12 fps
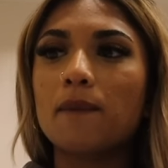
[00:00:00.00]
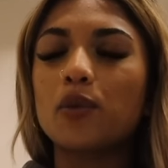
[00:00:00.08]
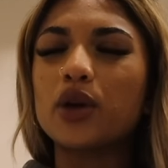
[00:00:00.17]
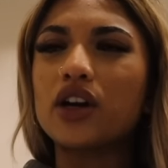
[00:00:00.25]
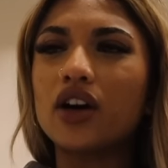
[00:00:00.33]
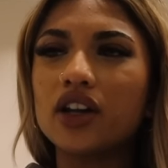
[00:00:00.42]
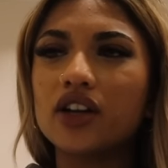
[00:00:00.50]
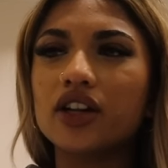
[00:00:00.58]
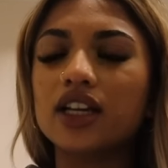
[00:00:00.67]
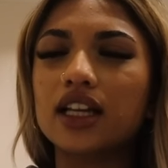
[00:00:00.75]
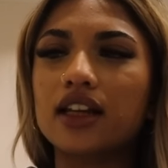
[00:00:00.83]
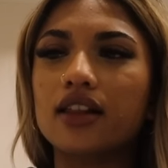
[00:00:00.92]
We got here
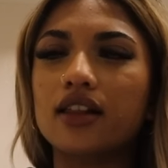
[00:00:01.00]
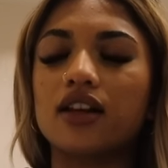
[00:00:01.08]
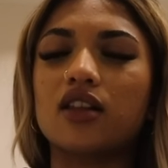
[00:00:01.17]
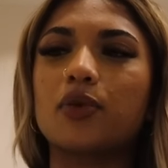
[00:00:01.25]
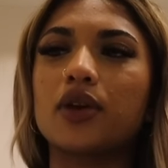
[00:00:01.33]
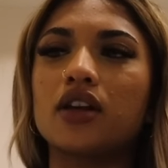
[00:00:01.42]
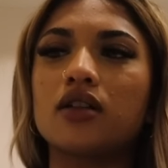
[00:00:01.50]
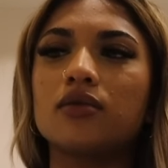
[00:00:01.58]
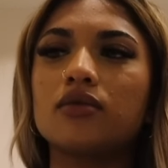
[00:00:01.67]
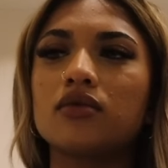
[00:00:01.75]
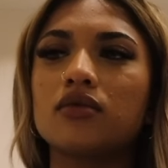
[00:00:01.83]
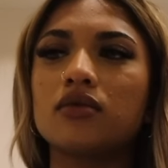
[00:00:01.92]
at like 6 p.m.
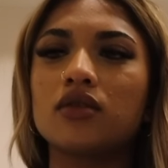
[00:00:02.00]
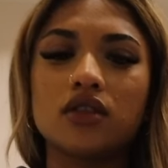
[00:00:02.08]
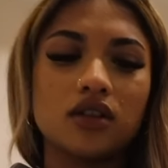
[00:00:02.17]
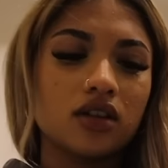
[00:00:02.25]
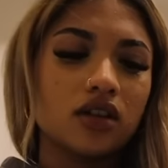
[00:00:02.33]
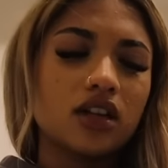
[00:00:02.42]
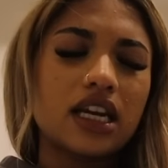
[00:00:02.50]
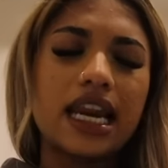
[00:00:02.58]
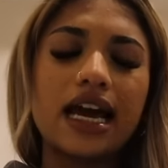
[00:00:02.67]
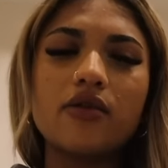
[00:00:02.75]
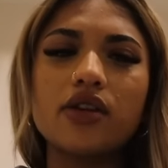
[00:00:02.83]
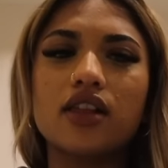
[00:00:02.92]

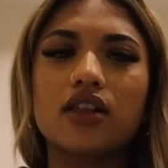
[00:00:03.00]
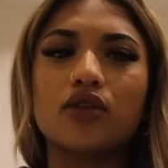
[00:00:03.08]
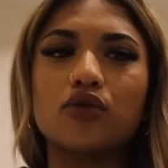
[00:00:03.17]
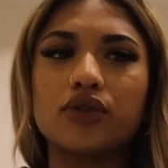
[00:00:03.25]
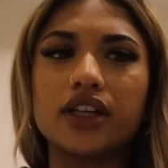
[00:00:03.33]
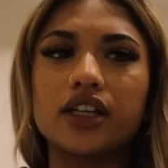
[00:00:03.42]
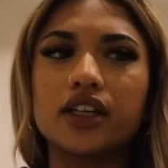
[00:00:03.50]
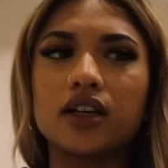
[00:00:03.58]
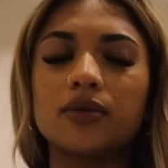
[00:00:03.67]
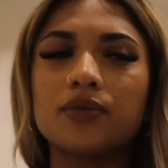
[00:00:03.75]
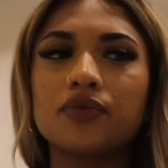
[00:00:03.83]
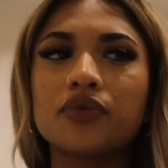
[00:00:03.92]
Now it's 3
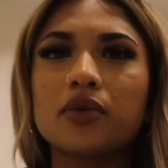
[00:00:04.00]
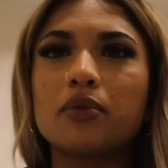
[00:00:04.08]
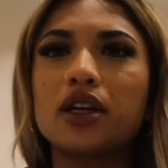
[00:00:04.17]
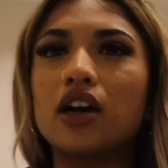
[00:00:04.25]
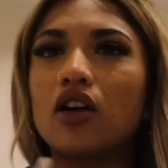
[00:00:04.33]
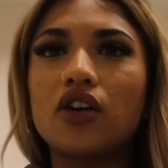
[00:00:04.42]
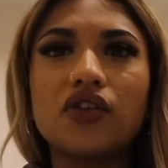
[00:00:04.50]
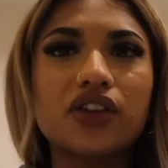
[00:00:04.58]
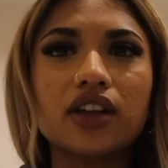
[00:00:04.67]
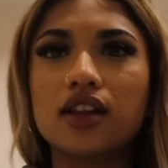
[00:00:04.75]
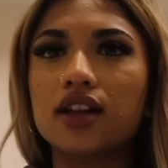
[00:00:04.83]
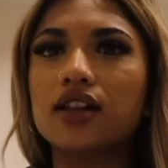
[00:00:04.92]
a.m., but it all
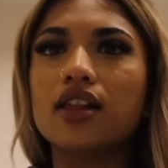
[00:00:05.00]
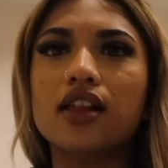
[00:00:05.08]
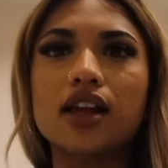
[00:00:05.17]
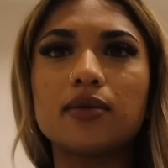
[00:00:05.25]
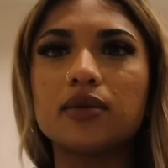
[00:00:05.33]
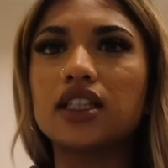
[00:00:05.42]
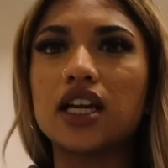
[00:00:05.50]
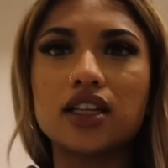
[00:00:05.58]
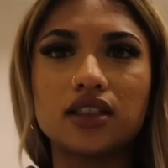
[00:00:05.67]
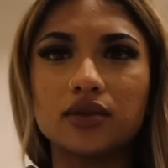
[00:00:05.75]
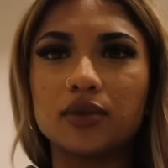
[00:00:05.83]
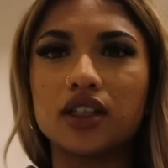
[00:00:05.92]
feels like the same day
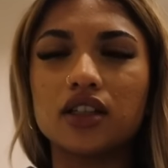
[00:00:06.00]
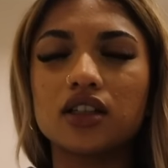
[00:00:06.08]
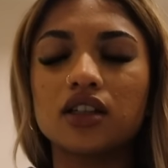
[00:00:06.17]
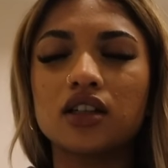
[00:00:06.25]
to me.